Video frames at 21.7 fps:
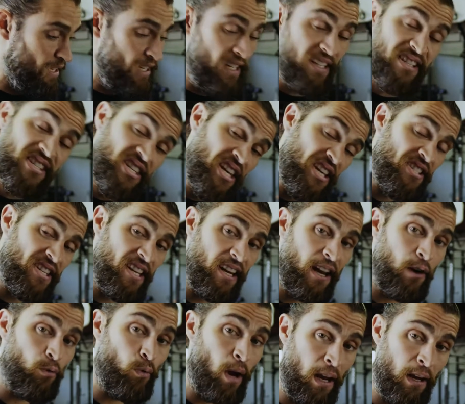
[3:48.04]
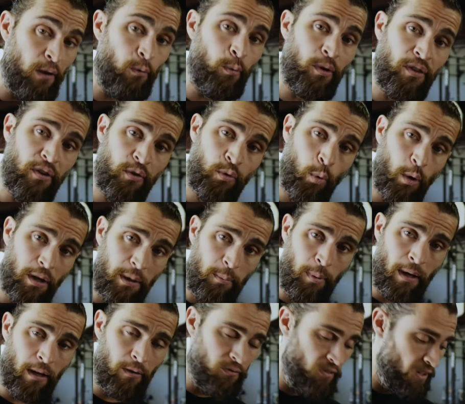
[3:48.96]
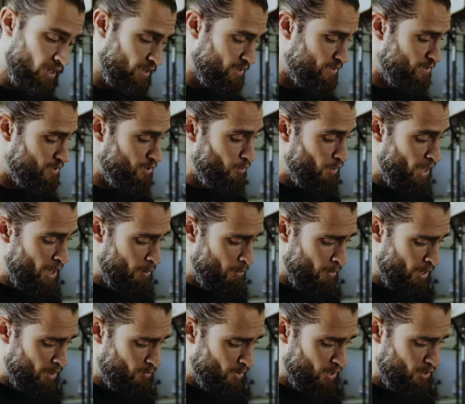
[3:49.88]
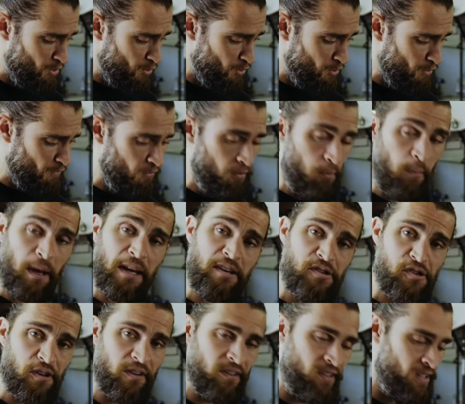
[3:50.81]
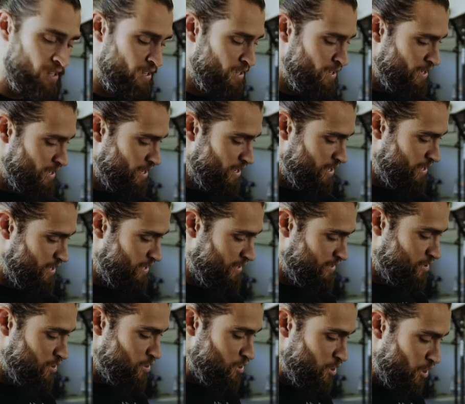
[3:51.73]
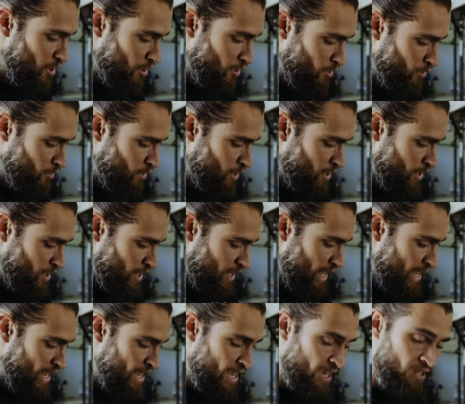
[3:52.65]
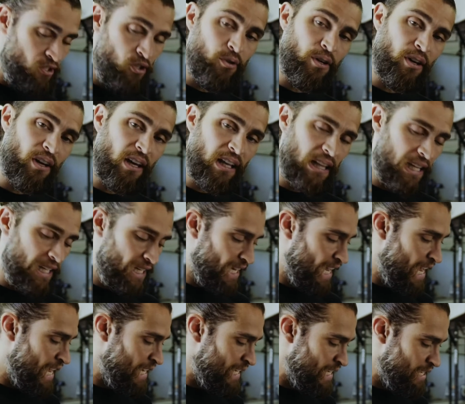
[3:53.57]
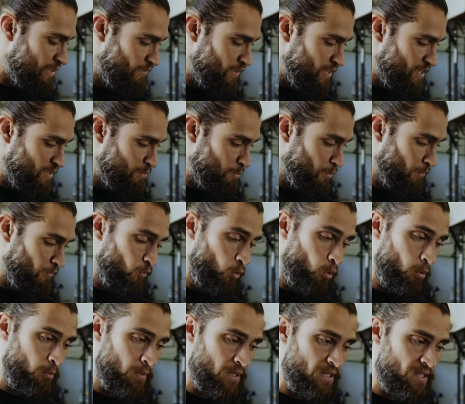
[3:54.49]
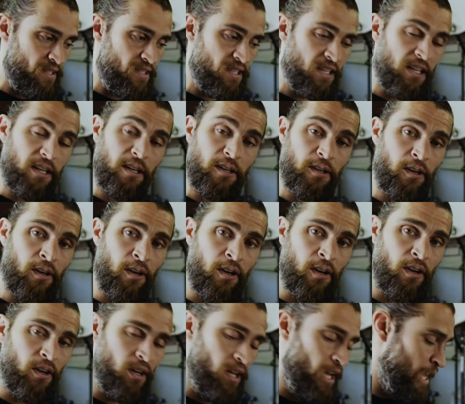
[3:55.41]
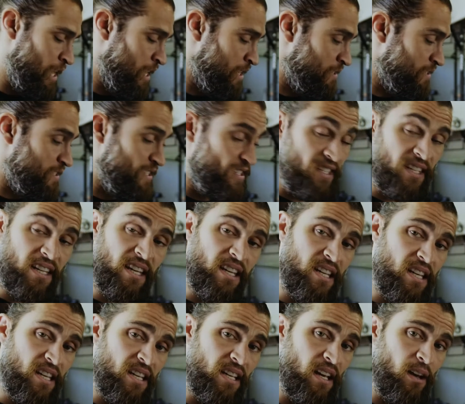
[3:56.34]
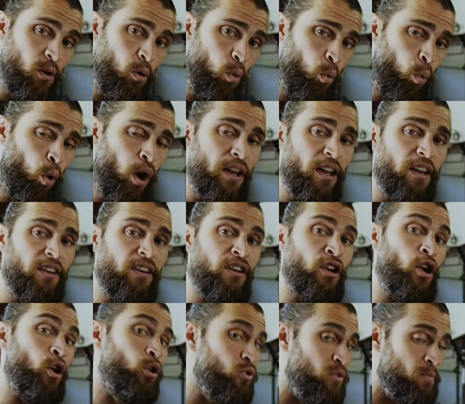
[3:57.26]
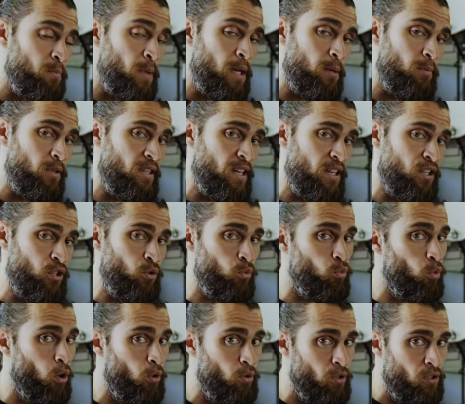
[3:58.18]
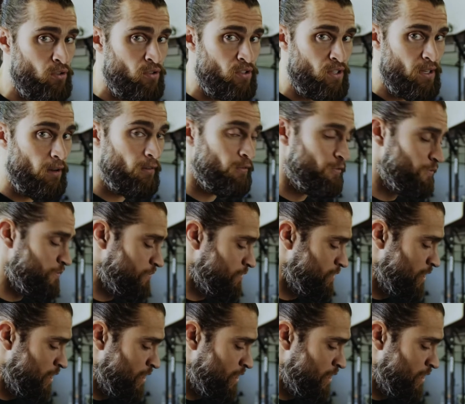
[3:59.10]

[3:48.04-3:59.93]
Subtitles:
it says that I ran it with a 20-pound vest. So that might be good information to know, and you can click any of these performances here and see what notes maybe that you wrote yourself.